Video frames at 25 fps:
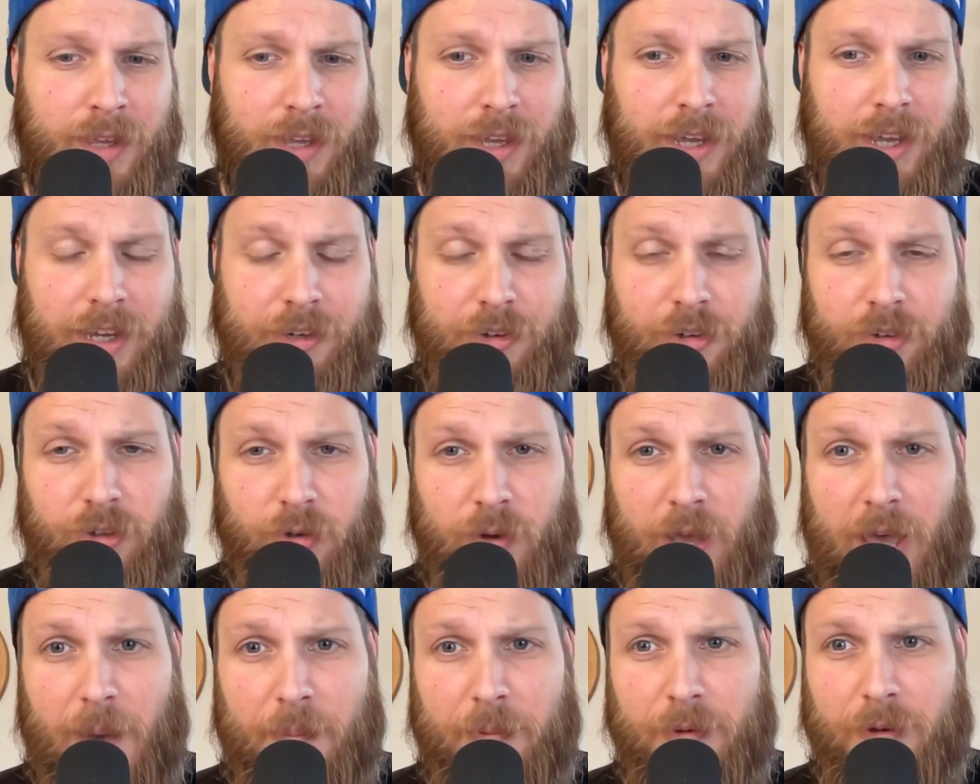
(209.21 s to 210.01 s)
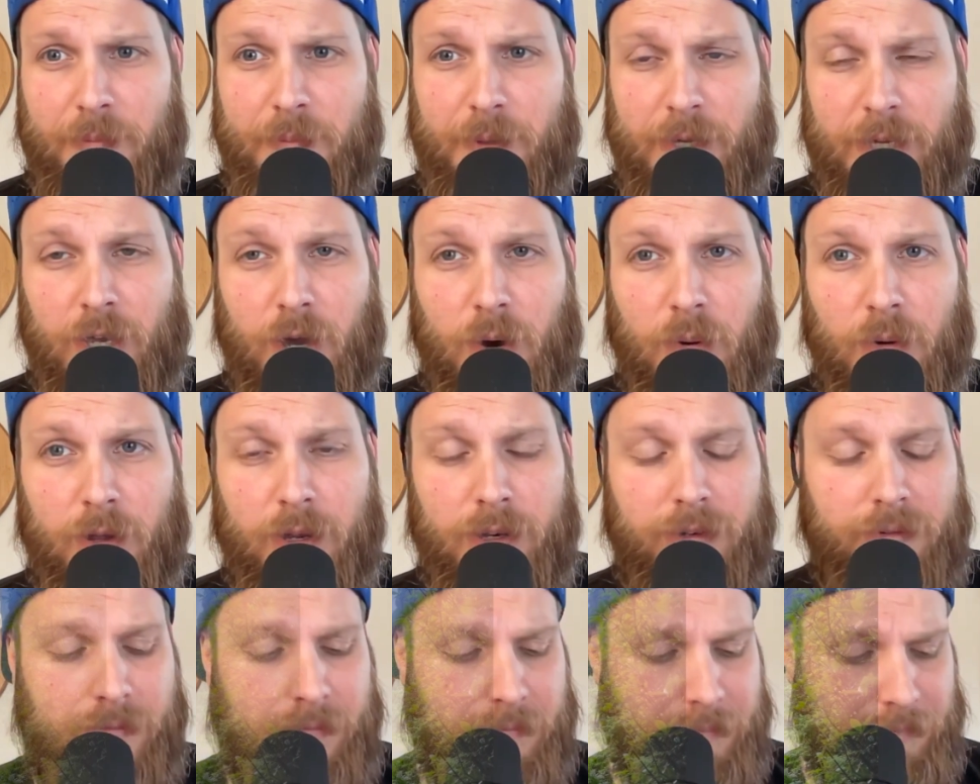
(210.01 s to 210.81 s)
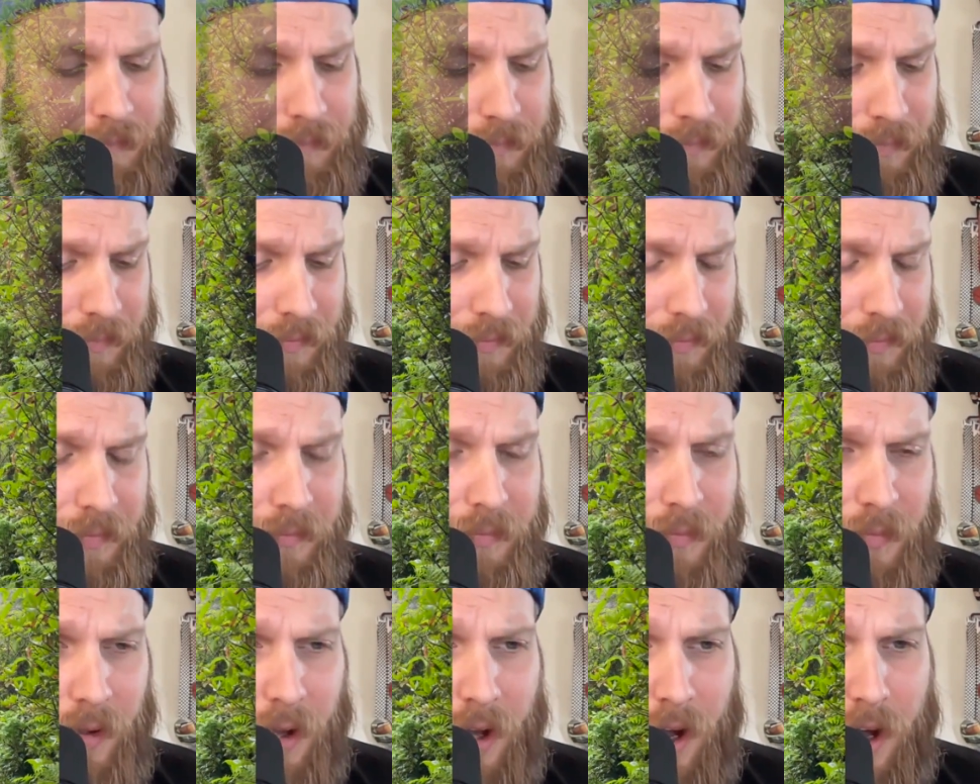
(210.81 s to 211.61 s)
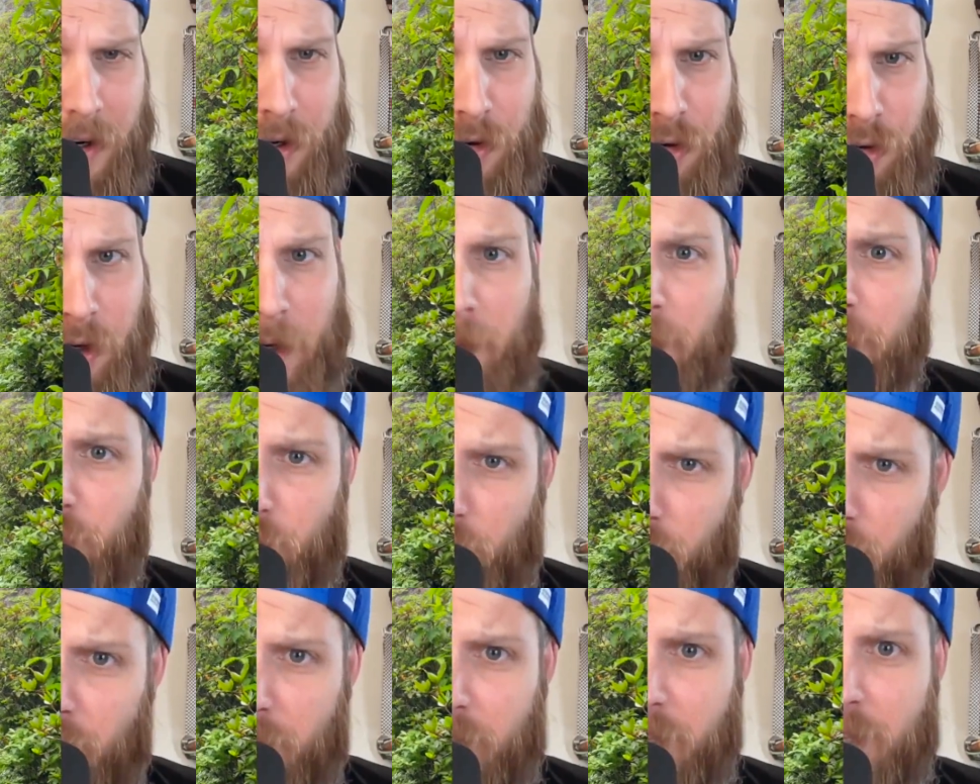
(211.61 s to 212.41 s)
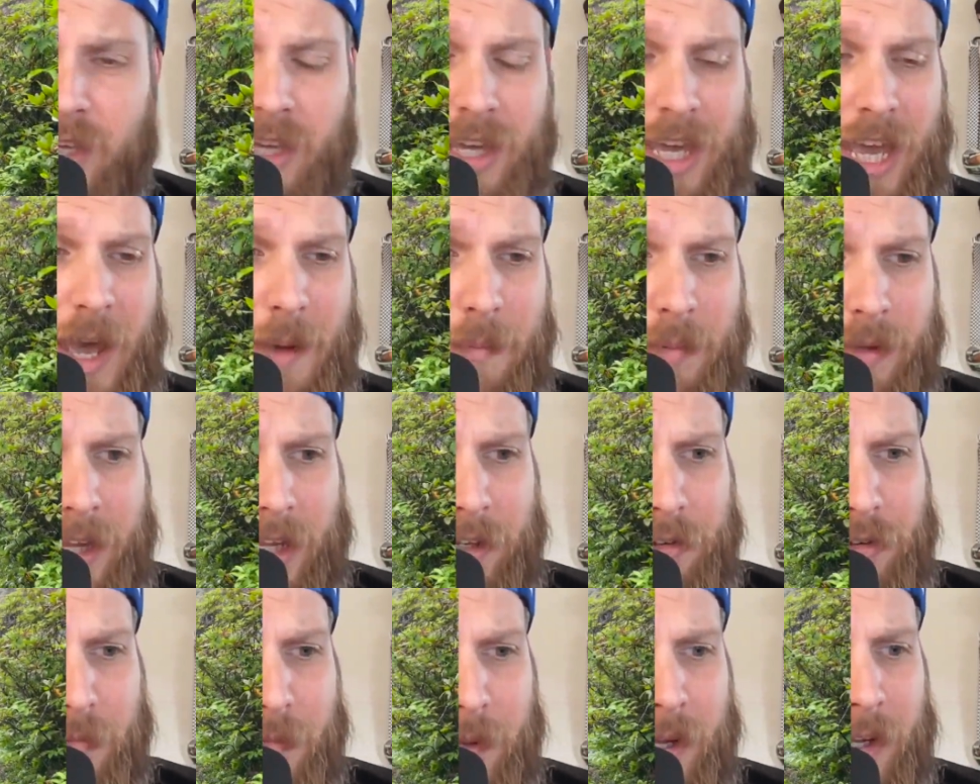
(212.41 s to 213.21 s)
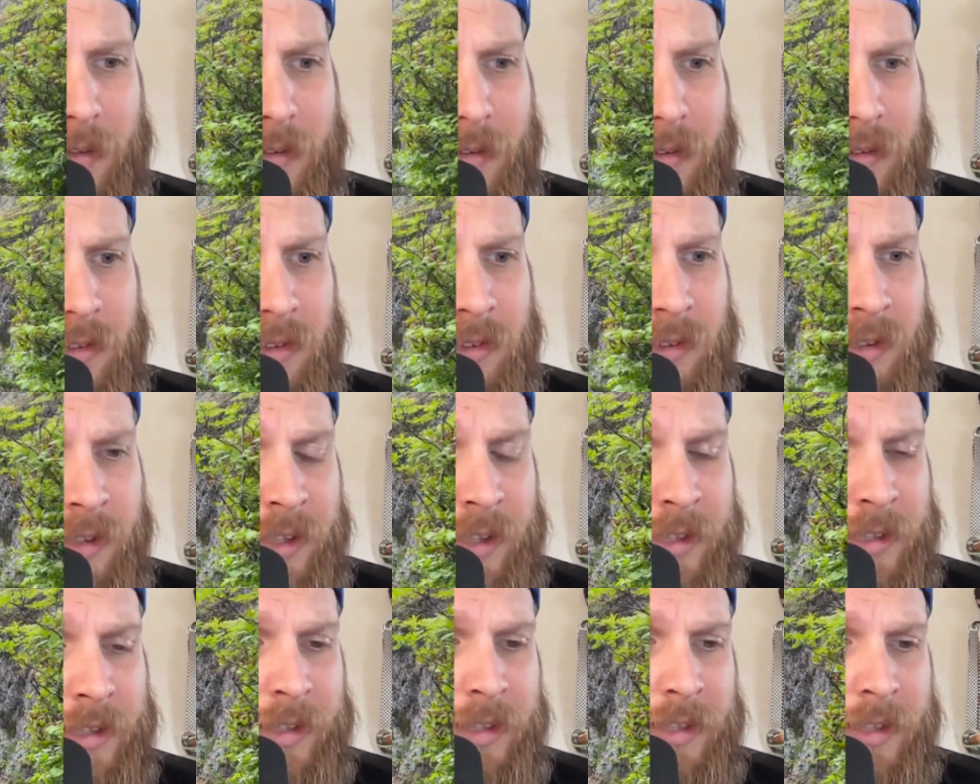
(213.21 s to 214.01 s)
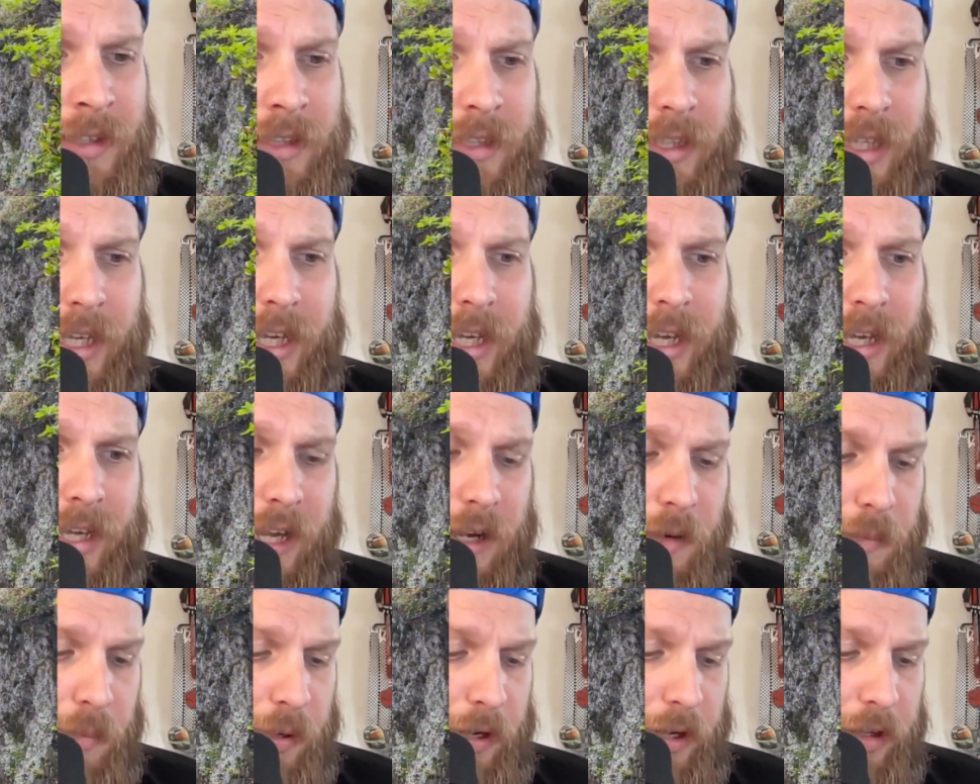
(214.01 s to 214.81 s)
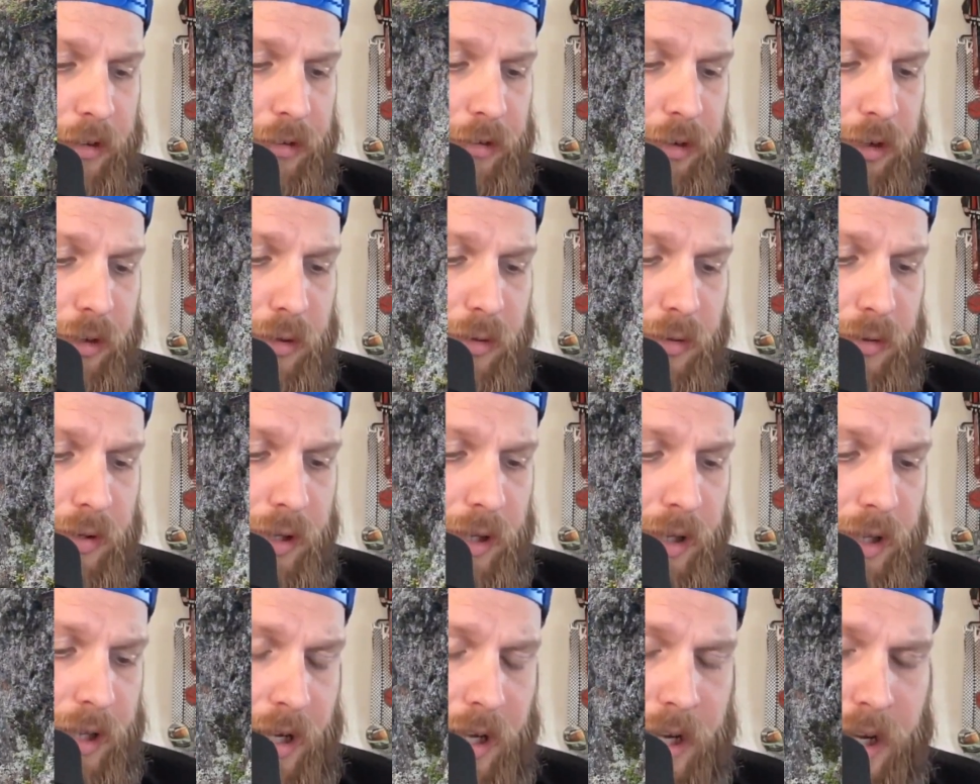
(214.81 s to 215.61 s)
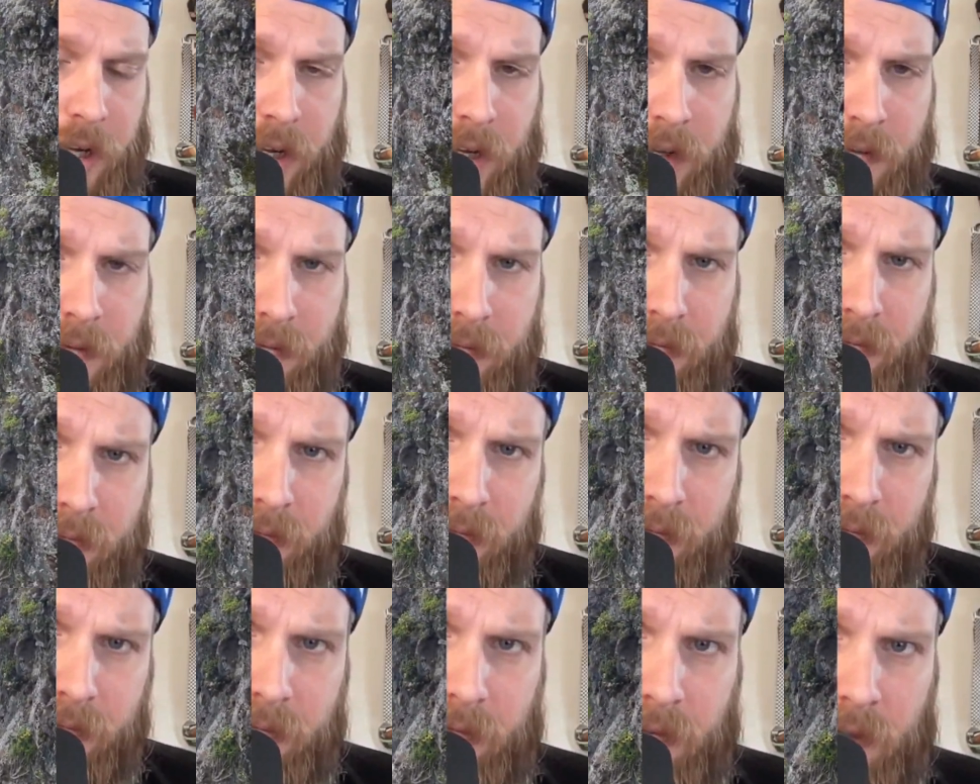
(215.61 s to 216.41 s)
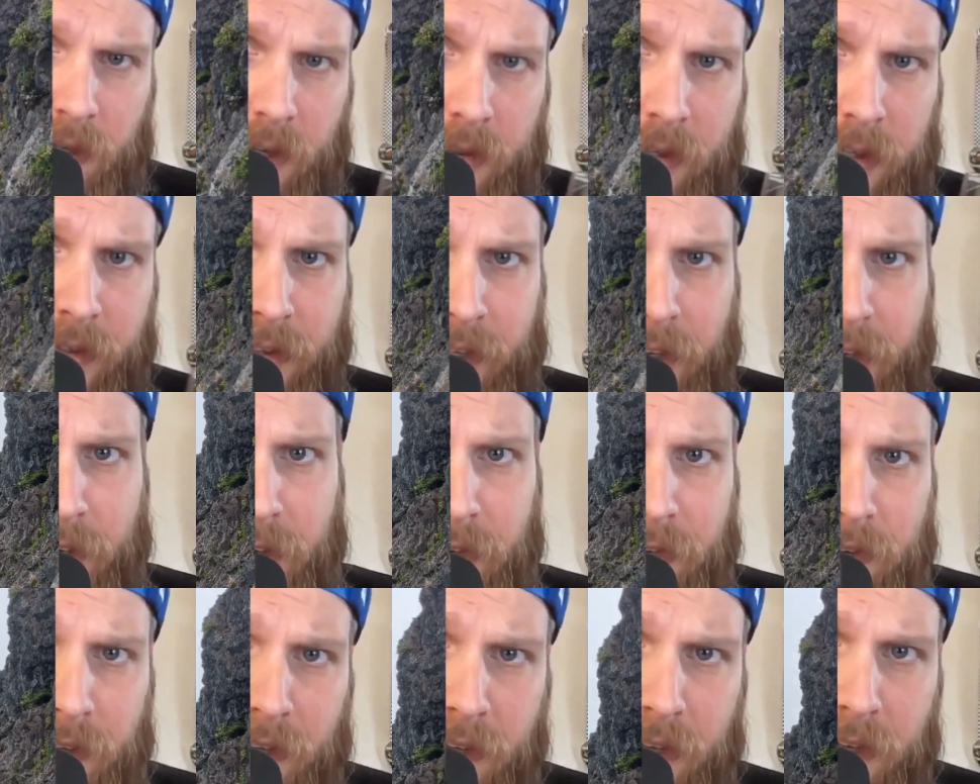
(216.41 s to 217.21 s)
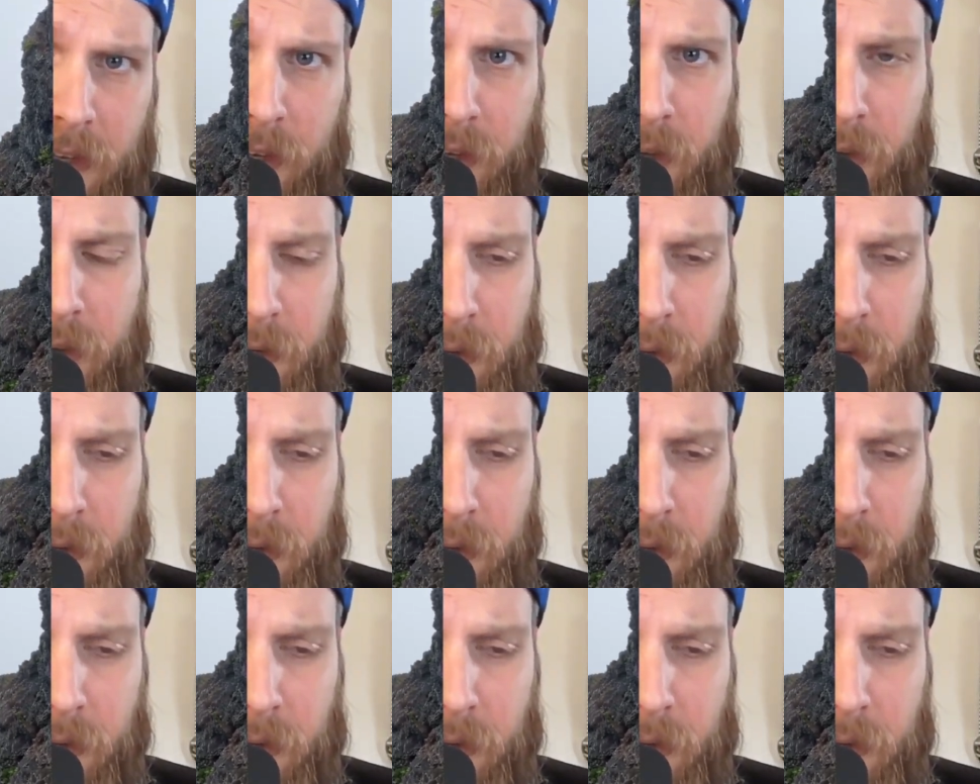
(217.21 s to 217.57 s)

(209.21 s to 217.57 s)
I just so happen to be going on a trip to the Appalachian Mountains here pretty soon on the Tennessee,